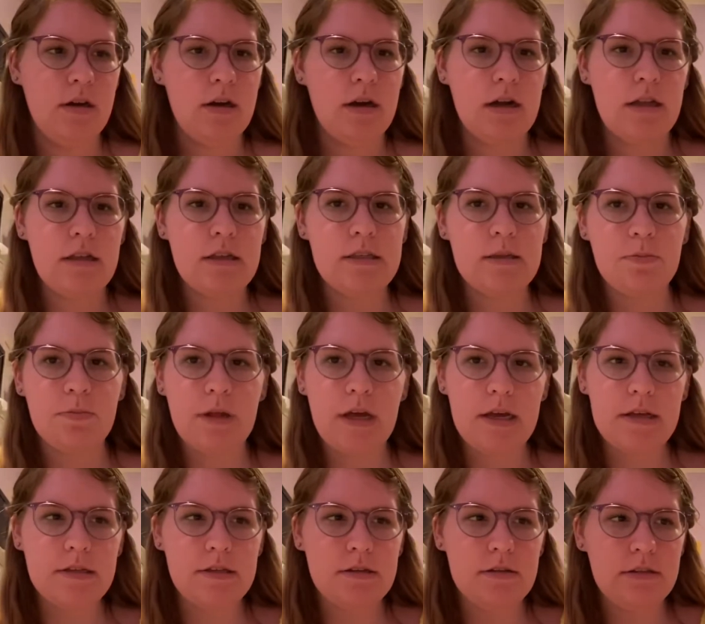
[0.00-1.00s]
The
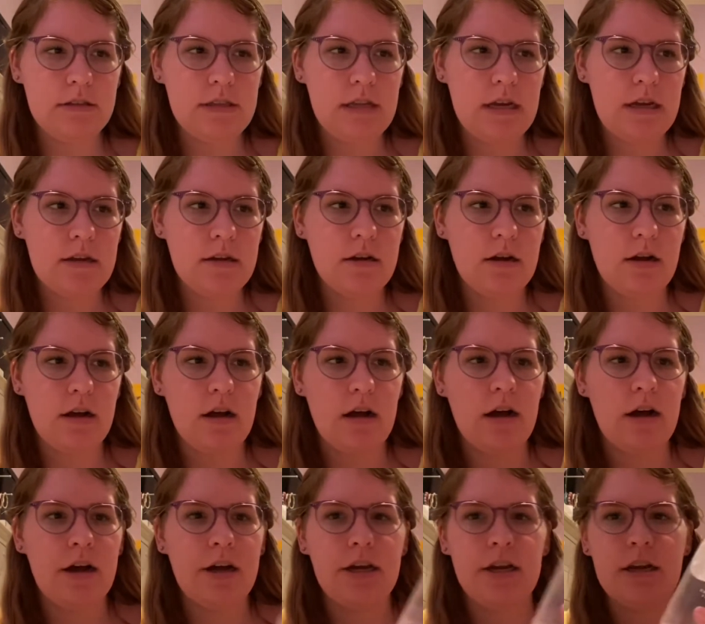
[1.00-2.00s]
supplies you'll need
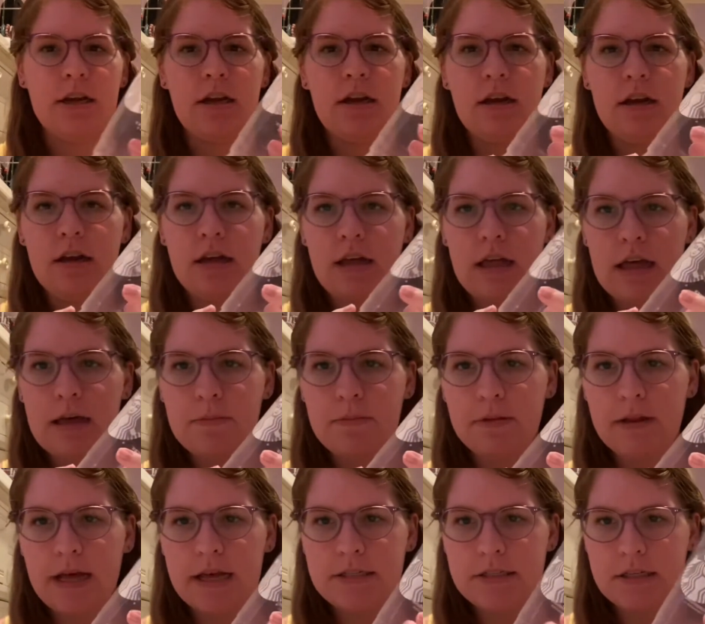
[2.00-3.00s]
are a
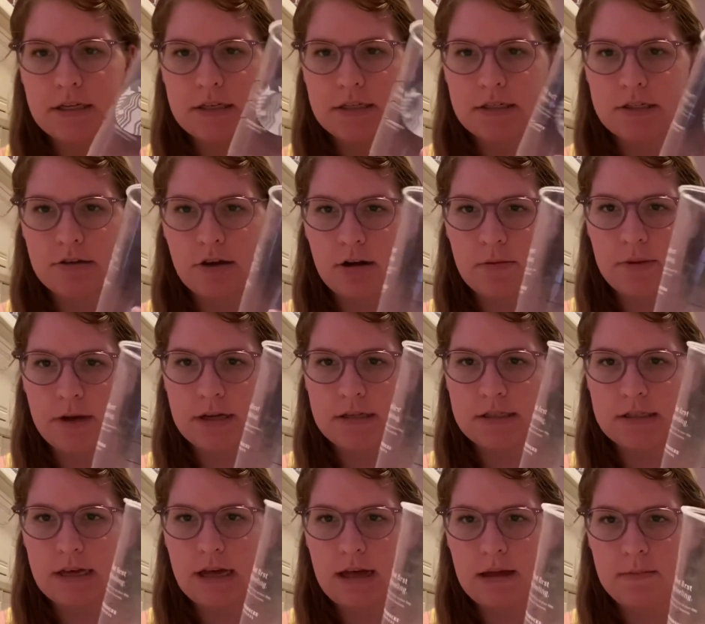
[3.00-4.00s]
plastic
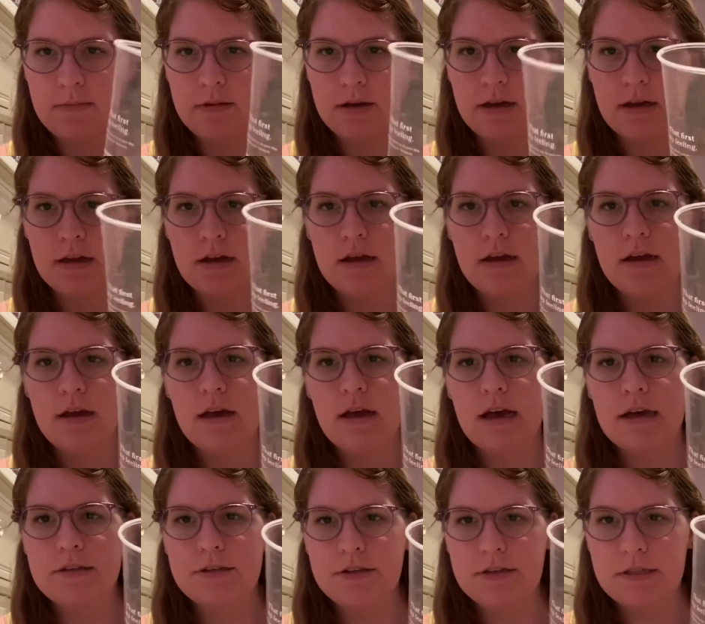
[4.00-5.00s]
Starbucks cup.
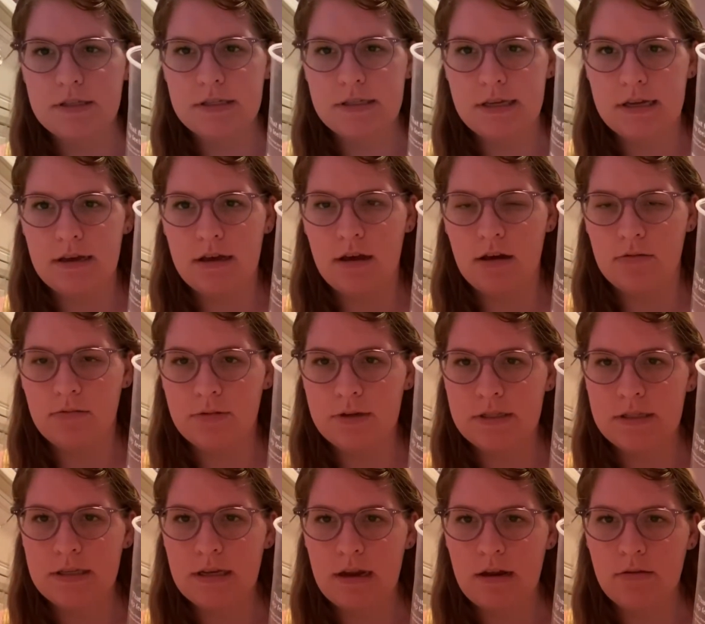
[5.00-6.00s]
As you can see, I
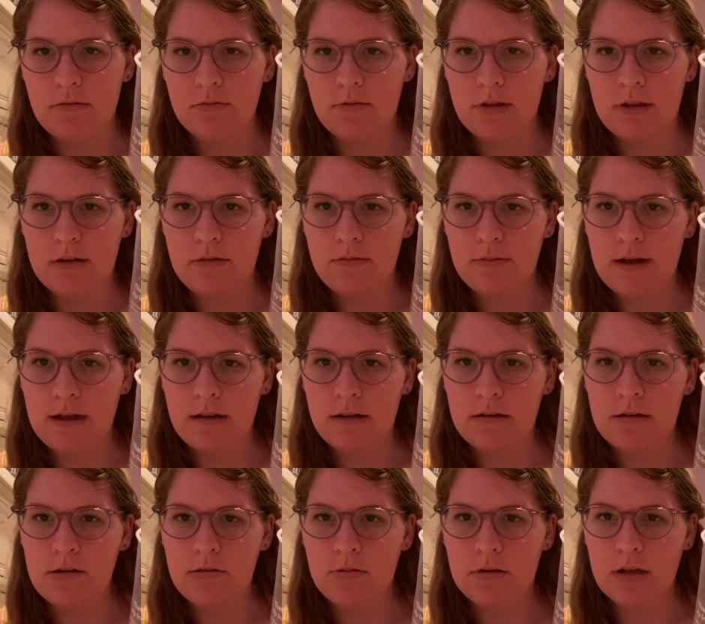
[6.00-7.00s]
rinsed it out really
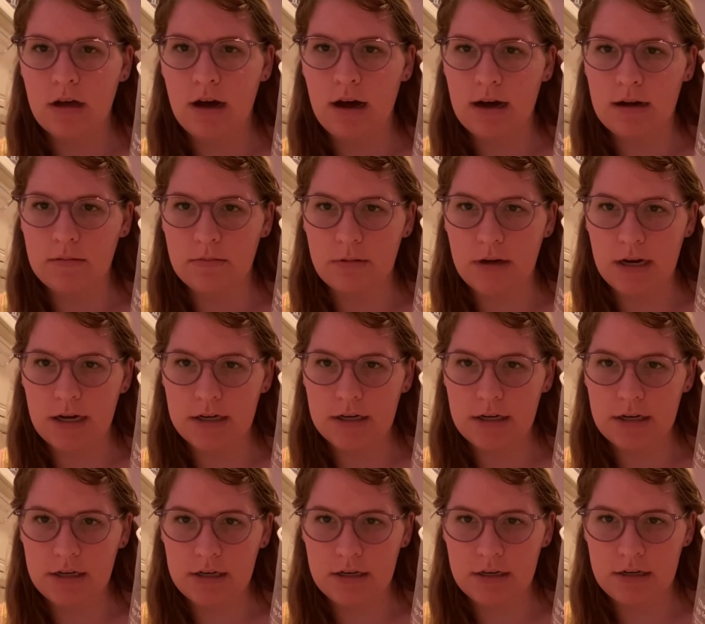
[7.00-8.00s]
well with hot
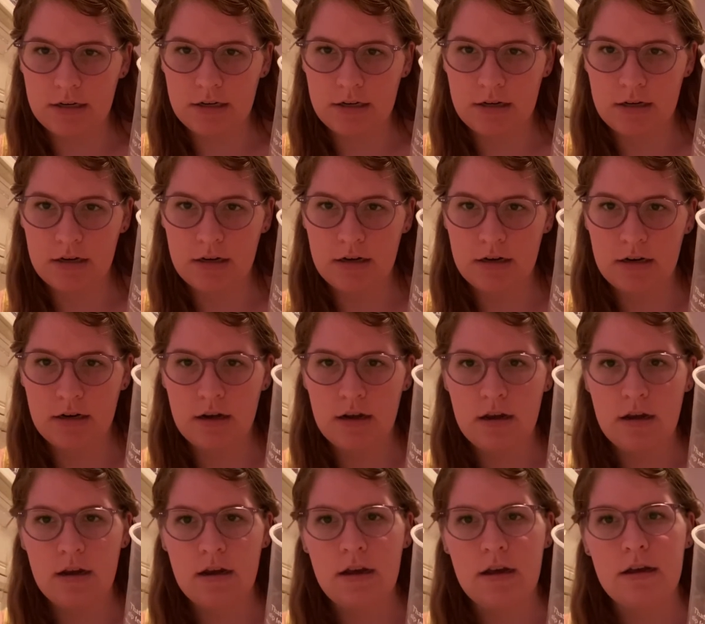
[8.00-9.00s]
water.
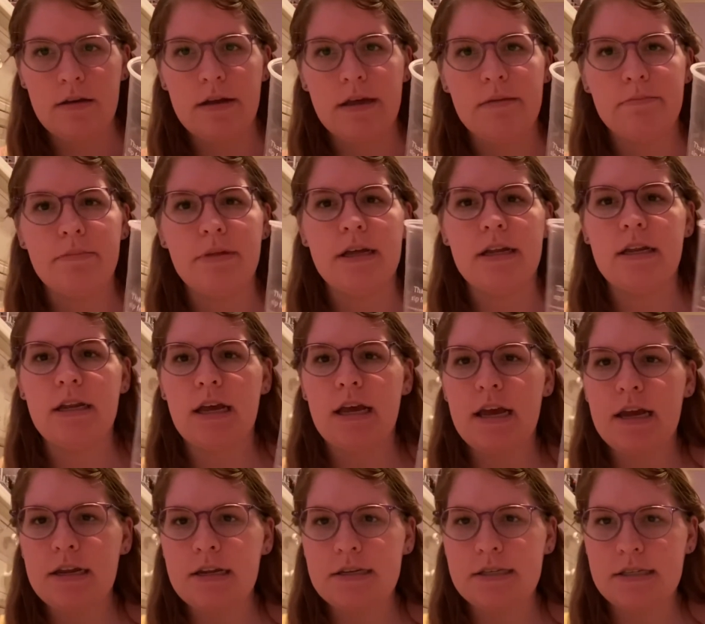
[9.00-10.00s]
But
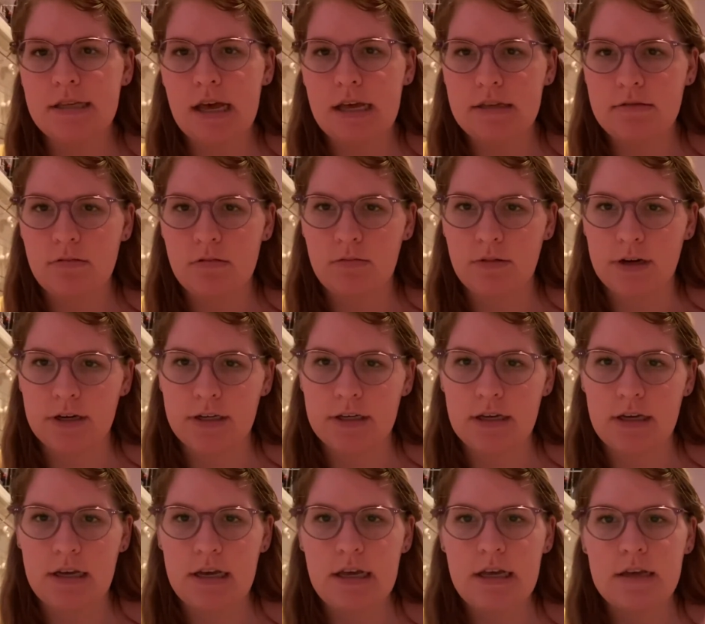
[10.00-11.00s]
any size will work.
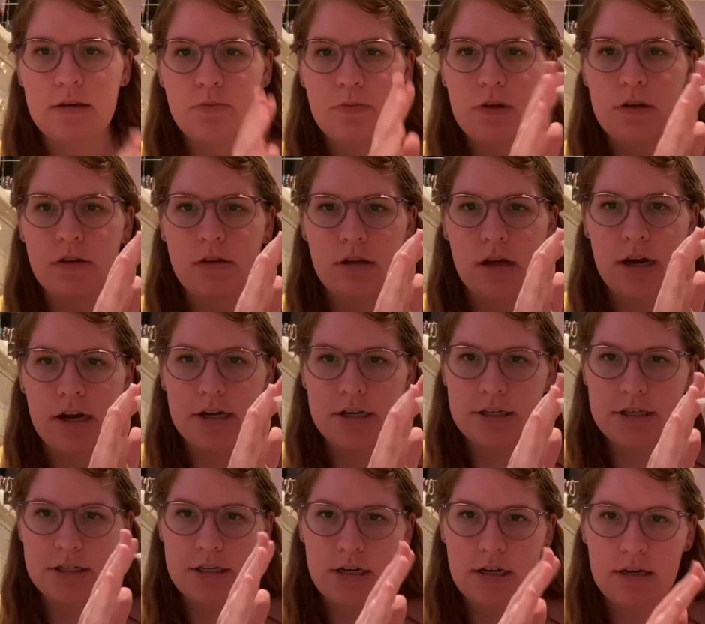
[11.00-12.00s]
It could be
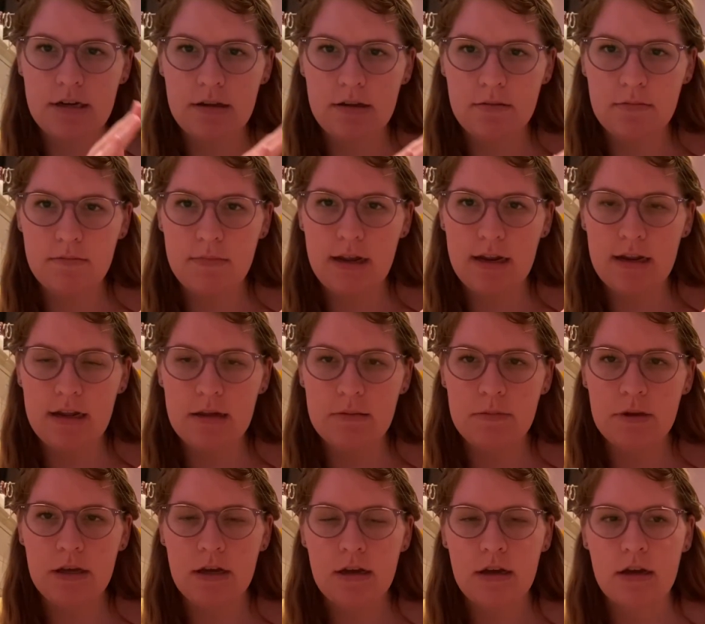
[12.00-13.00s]
large,
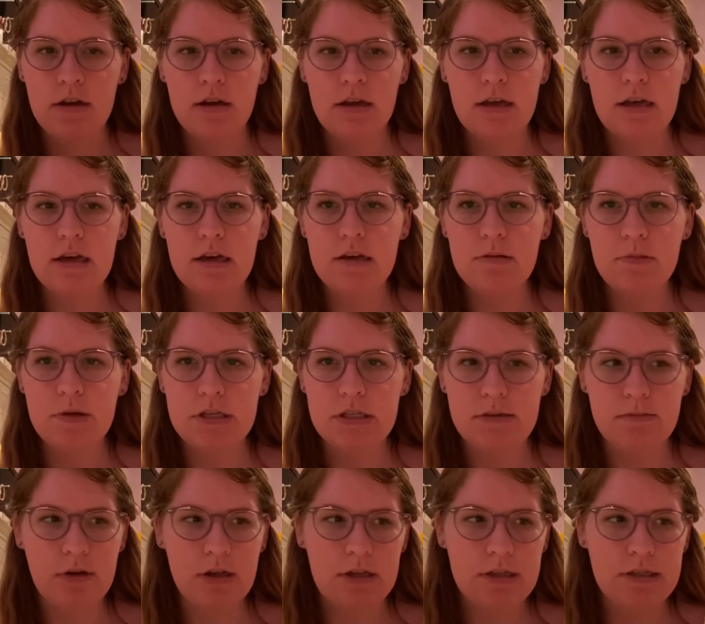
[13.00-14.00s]
medium, it could be
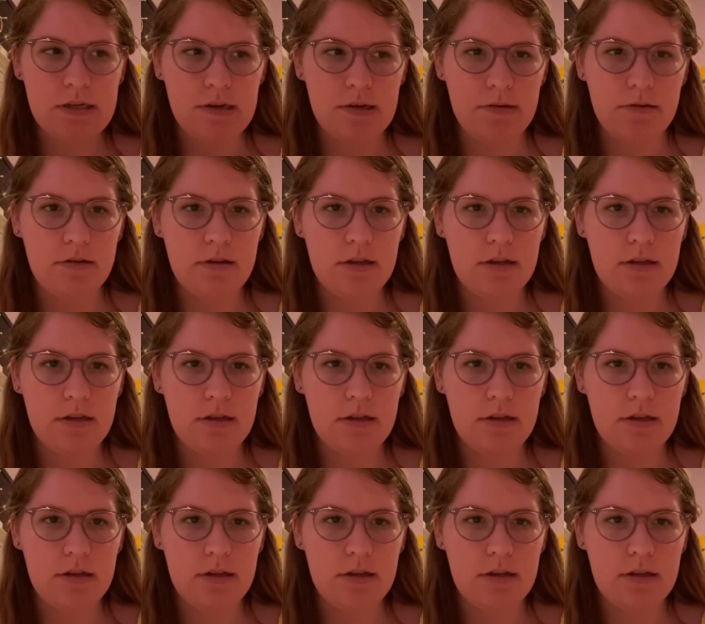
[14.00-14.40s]
small too.